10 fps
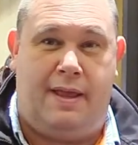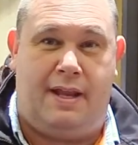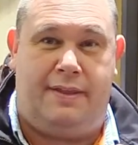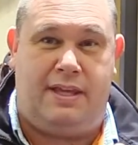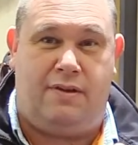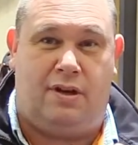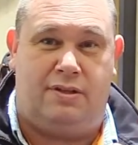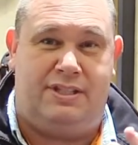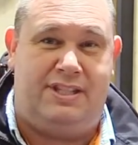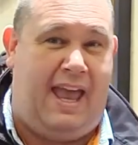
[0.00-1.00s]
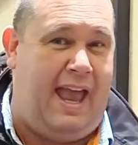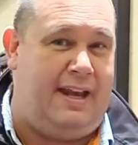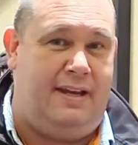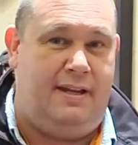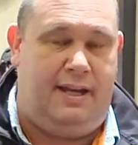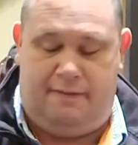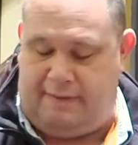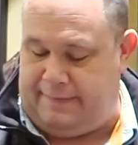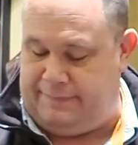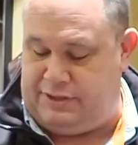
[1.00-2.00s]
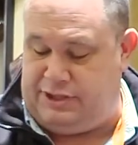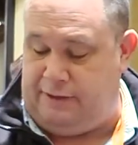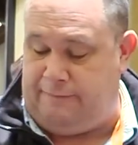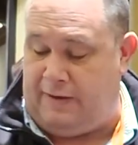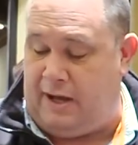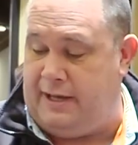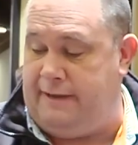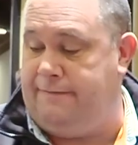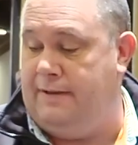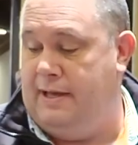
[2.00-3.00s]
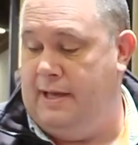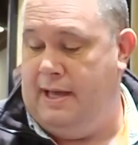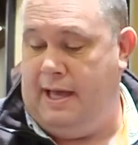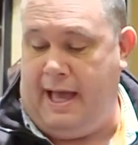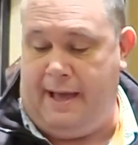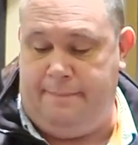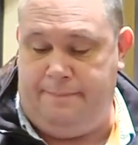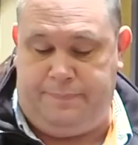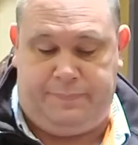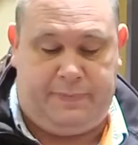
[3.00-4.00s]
and then I think you got 10 in around 2.5.